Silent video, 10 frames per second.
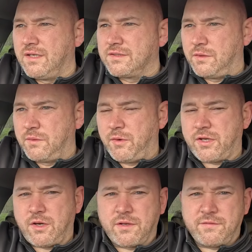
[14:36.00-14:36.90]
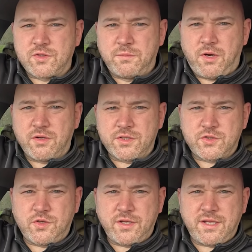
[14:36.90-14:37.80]
So we might go give Drumore a
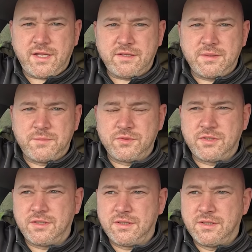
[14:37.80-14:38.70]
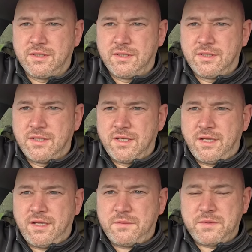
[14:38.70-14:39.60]
try at the end of the month.
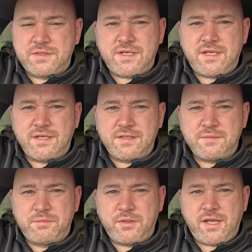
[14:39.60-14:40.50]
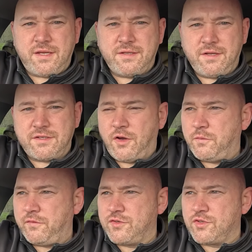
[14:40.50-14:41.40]
We'll see. But yeah, I
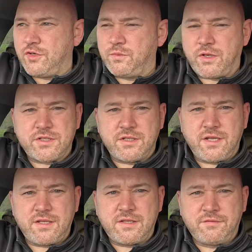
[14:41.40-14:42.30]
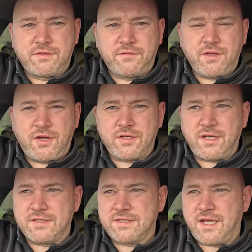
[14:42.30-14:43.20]
hope you've enjoyed watching the vlog,
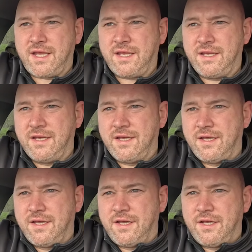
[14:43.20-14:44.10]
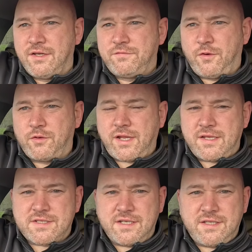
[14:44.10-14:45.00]
as 4
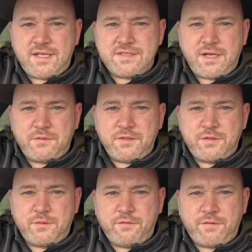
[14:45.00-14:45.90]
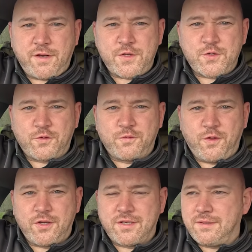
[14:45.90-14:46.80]
days condensed down into a fairly short
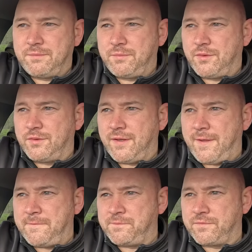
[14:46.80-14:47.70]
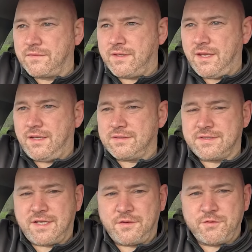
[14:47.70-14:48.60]
vlog. But yeah, as I
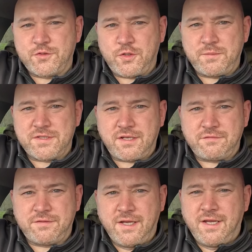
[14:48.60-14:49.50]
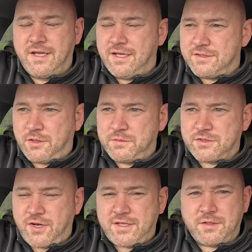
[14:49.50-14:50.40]
said, I've enjoyed myself. It's always
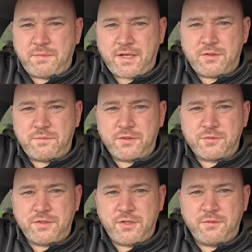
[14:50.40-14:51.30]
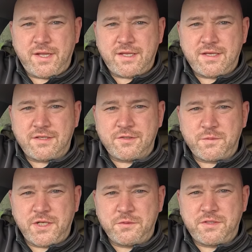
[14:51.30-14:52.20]
great to go back up onto a new lake and to
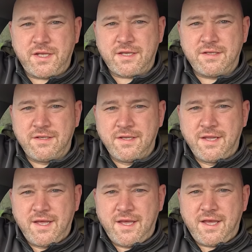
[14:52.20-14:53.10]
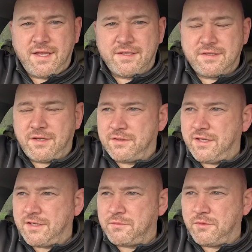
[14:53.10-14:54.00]
a new ticket. And I
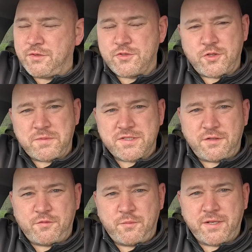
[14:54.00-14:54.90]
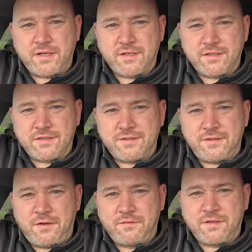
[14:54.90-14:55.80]
think I'm going to enjoy myself up here
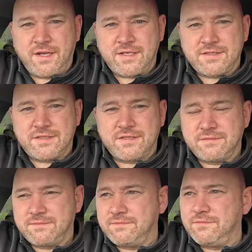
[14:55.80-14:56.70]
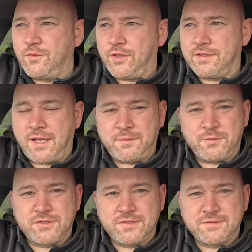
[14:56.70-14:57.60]
over the next 9-10
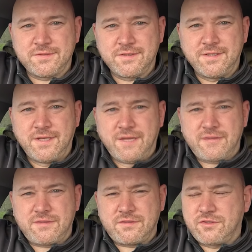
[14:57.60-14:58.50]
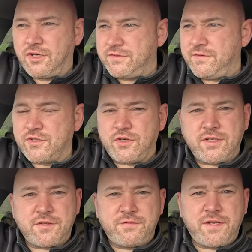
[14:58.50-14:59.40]
months. Guys, if you've
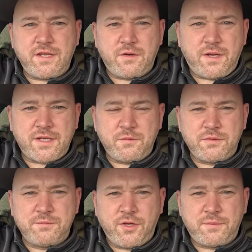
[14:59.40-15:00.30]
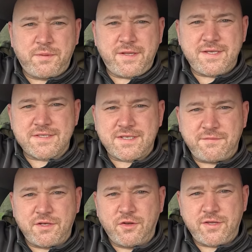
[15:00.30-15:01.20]
enjoyed this video and you wouldn't mind, please
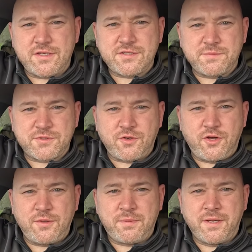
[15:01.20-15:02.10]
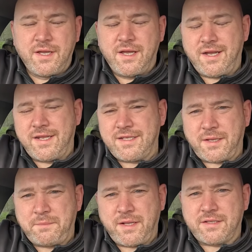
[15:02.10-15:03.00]
it a like, subscribe, and hit
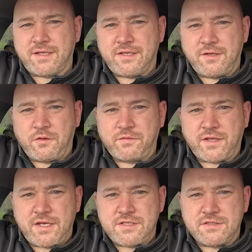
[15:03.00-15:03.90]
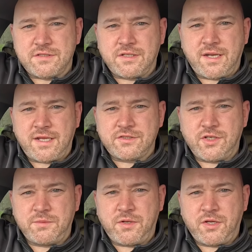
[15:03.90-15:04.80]
that bell to get the notifications on the next
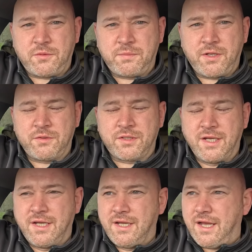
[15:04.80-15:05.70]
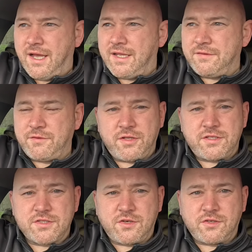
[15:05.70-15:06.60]
time I upload. And if you like
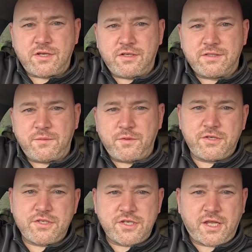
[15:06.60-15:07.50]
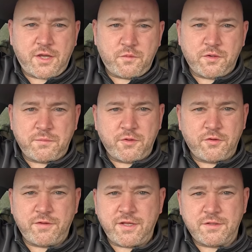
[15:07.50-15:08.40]
this sort of content, why don't you check out one of my
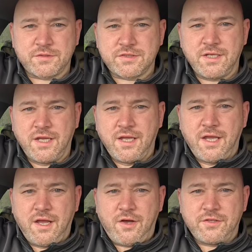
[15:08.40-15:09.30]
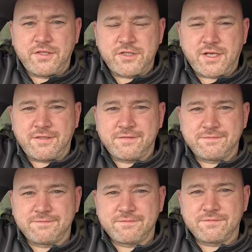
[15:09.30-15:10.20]
other videos on the channel.
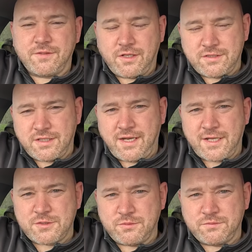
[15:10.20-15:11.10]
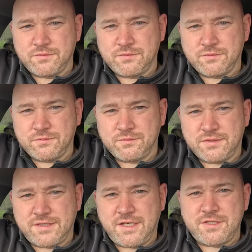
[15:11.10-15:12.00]
Until the next one,
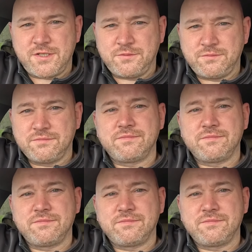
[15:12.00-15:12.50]
see you soon.